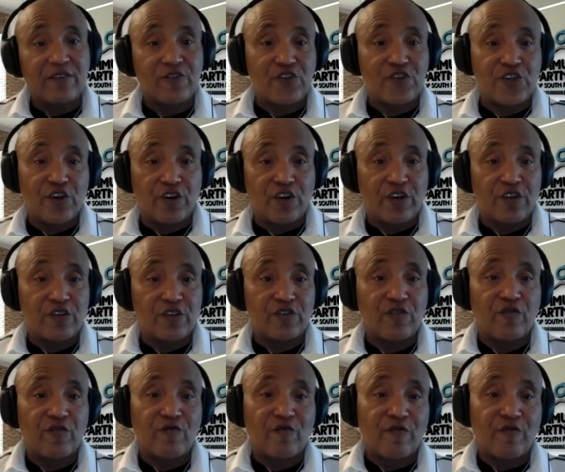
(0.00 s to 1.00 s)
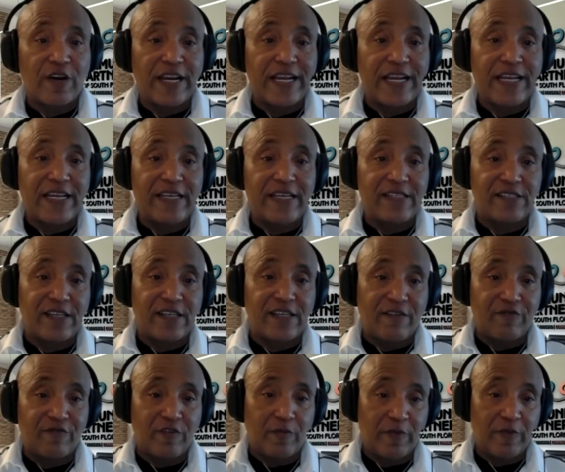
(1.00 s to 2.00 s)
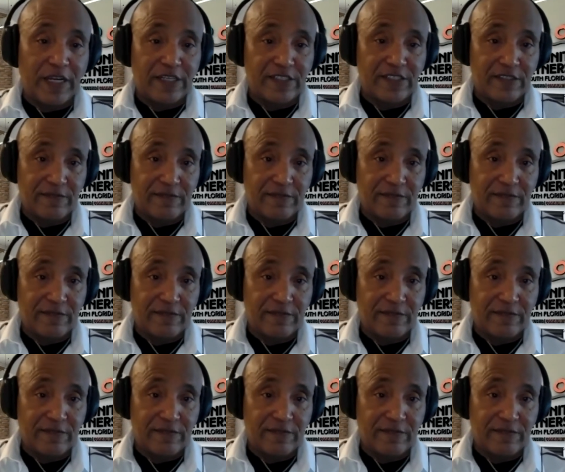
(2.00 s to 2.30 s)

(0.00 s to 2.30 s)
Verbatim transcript: Sugars raise the inflammation.